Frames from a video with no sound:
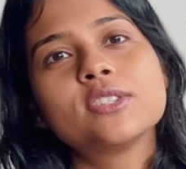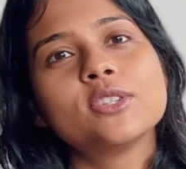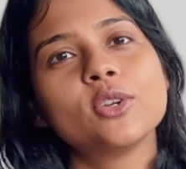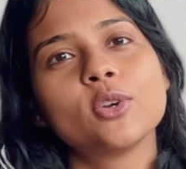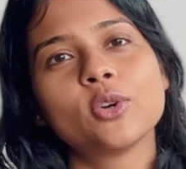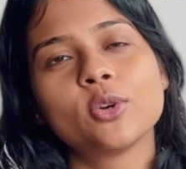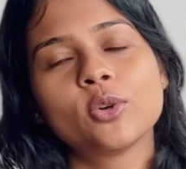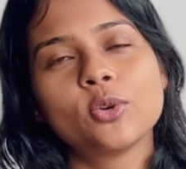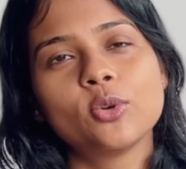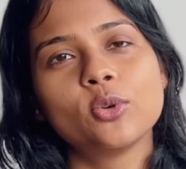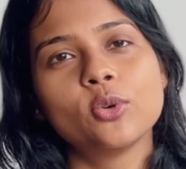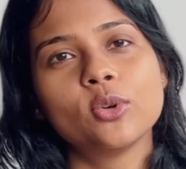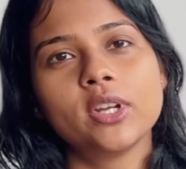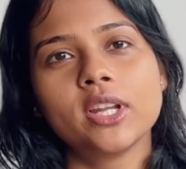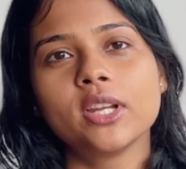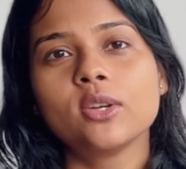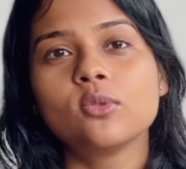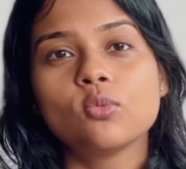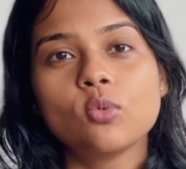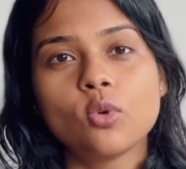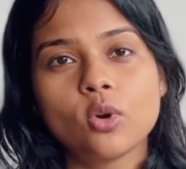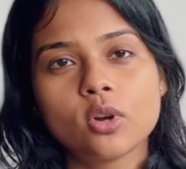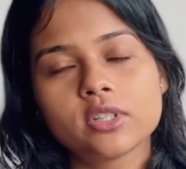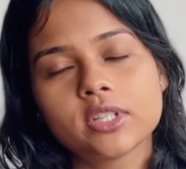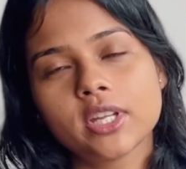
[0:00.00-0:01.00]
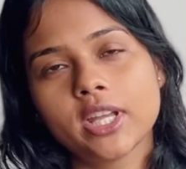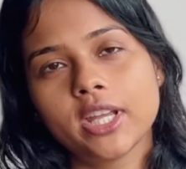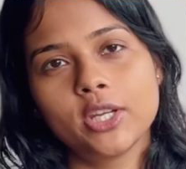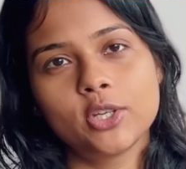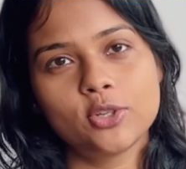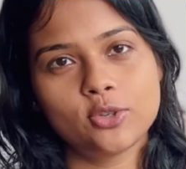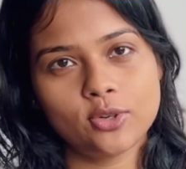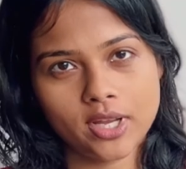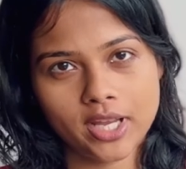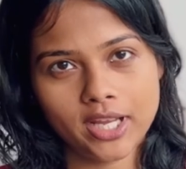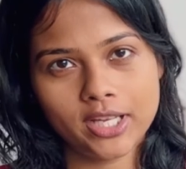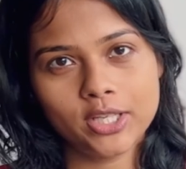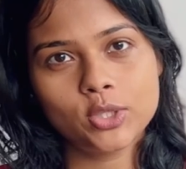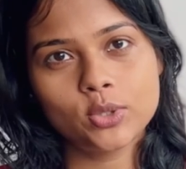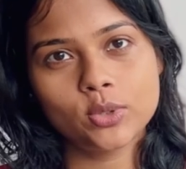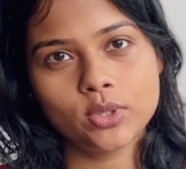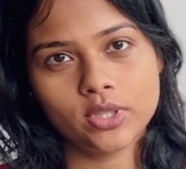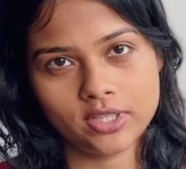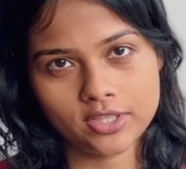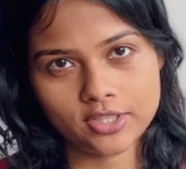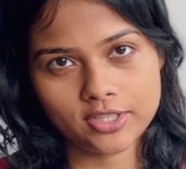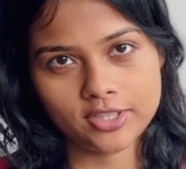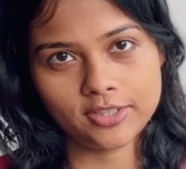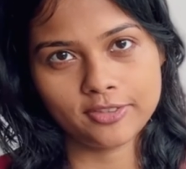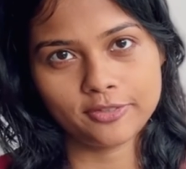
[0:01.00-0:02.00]
your goal and what are you trying to
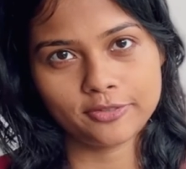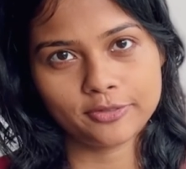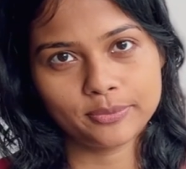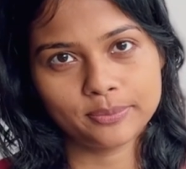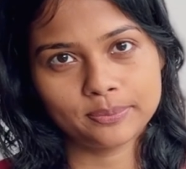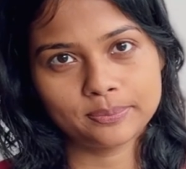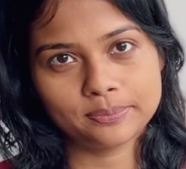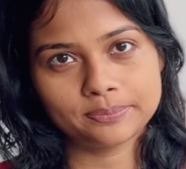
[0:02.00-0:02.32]
achieve?